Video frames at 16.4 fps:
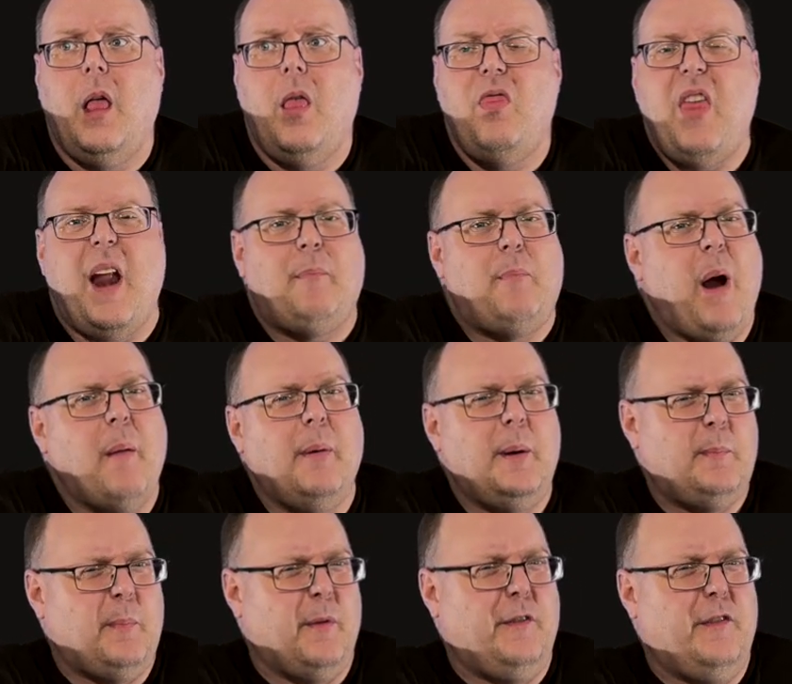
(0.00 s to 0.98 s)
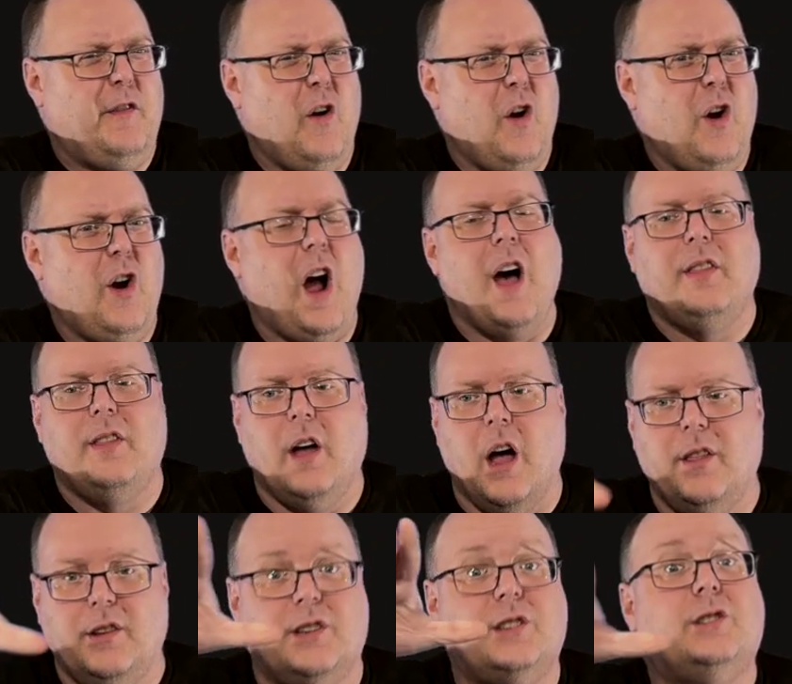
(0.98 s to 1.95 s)
that I probably prefer on
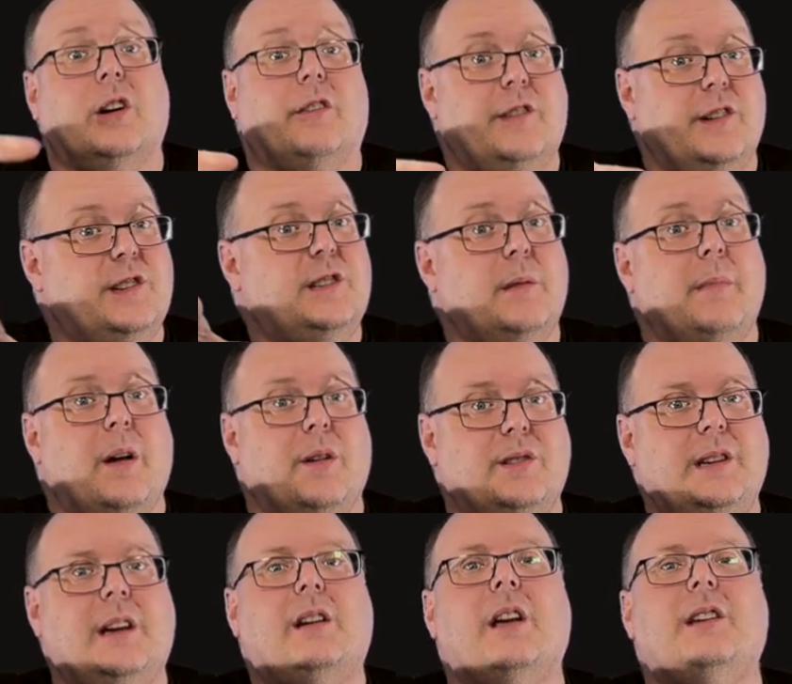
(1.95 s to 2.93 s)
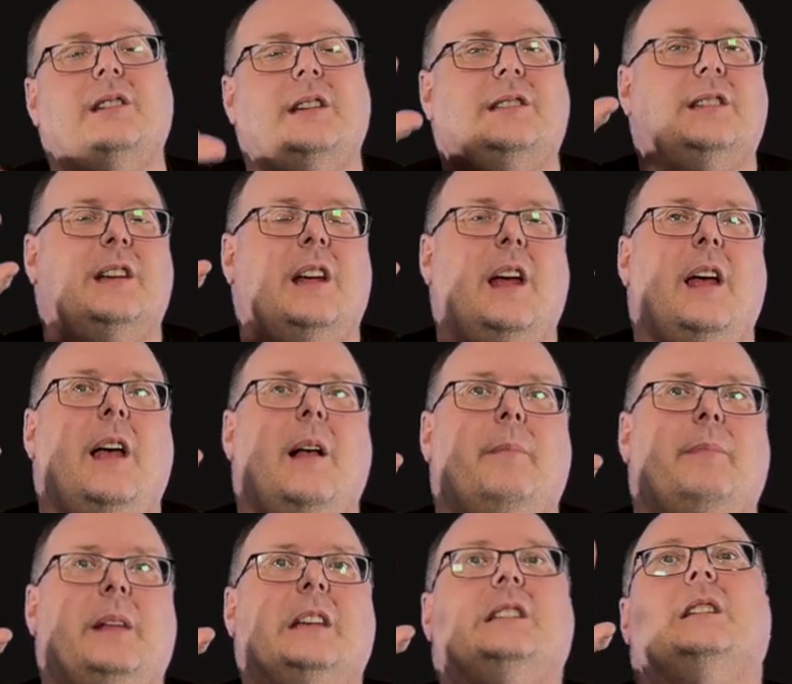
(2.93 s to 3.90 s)
on the surface the most because it's
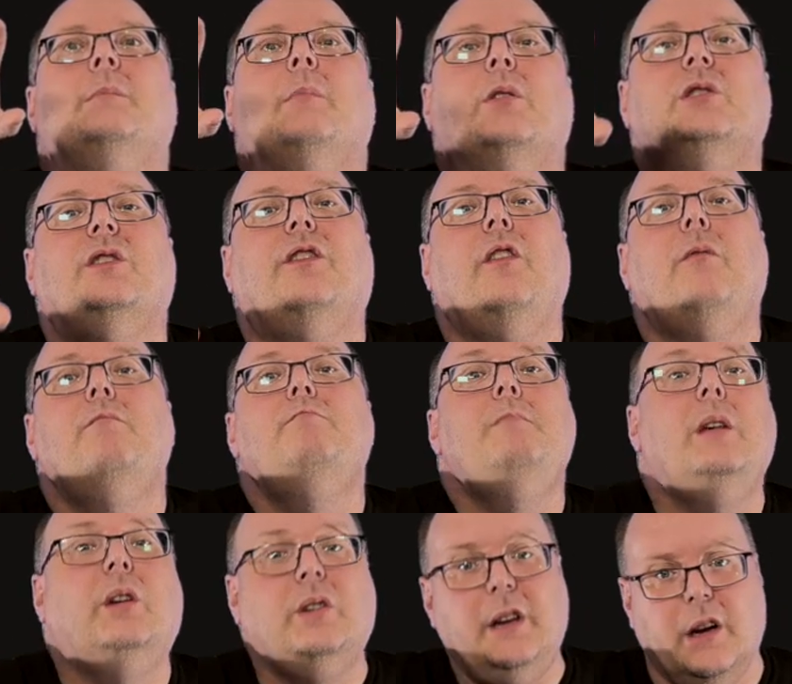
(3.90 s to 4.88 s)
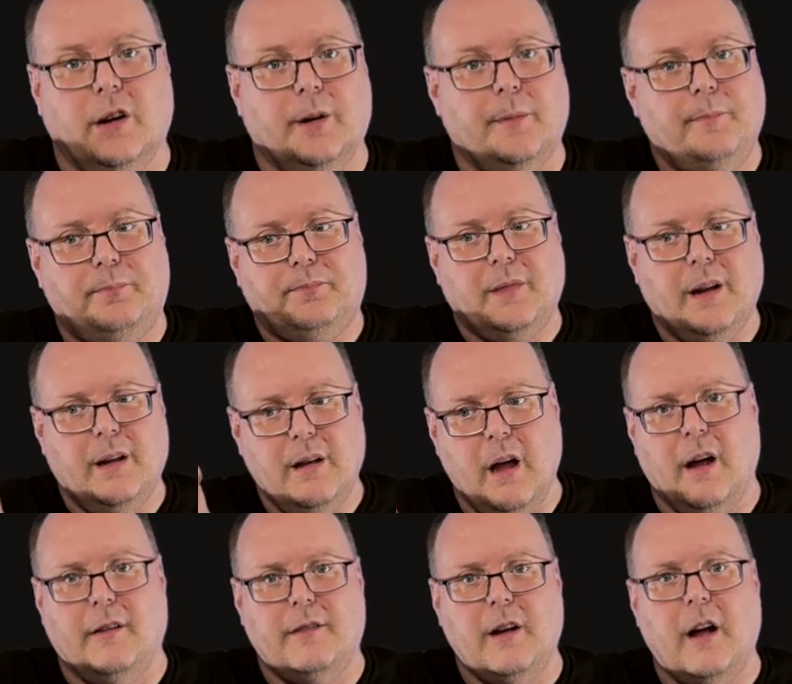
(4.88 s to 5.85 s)
it's the most familiar
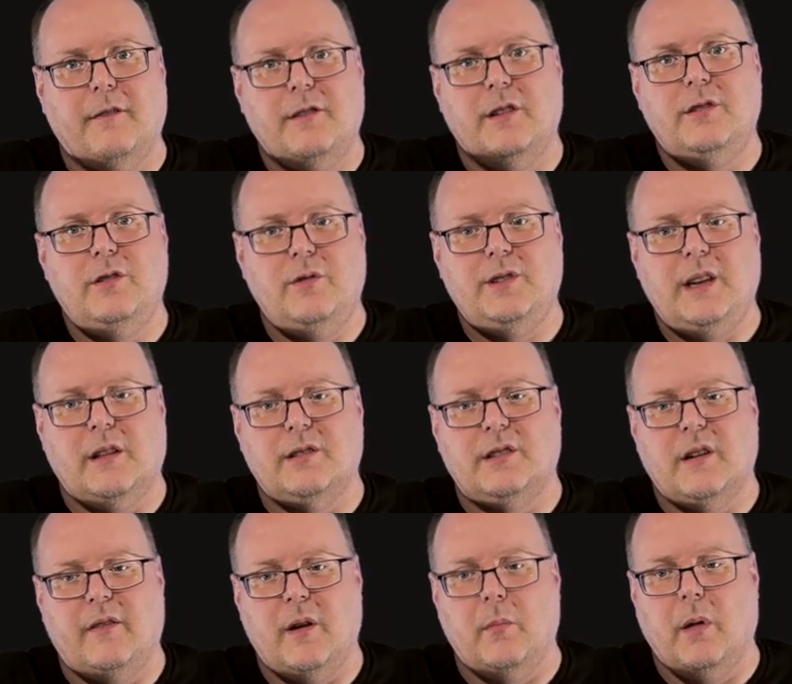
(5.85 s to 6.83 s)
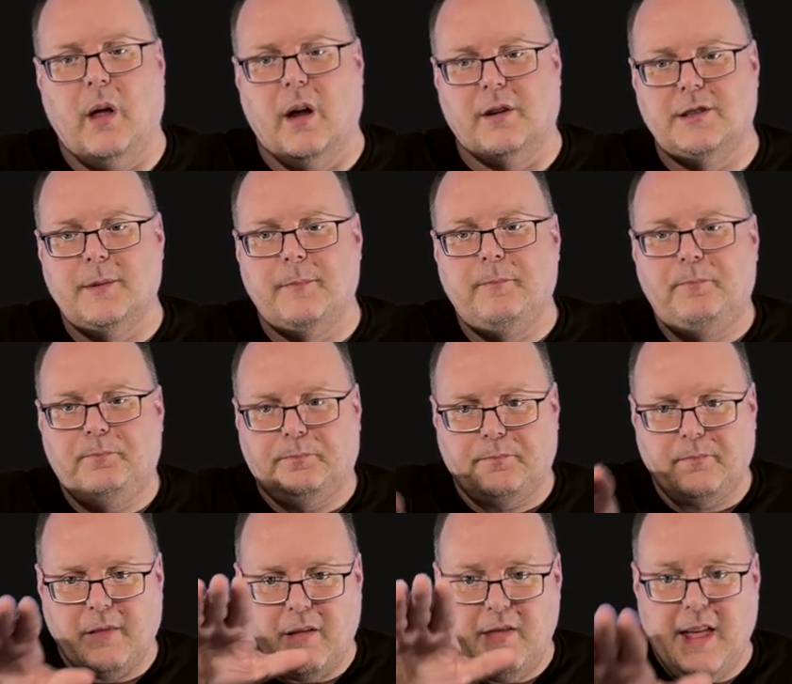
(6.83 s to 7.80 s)
of, of the New Zealand Sauvignon Blancs.
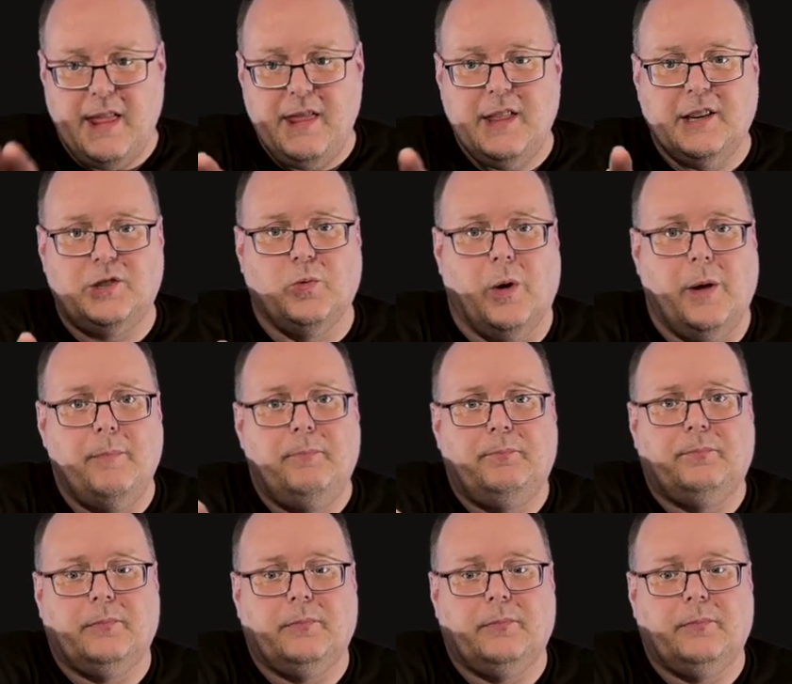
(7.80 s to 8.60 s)
Then this one,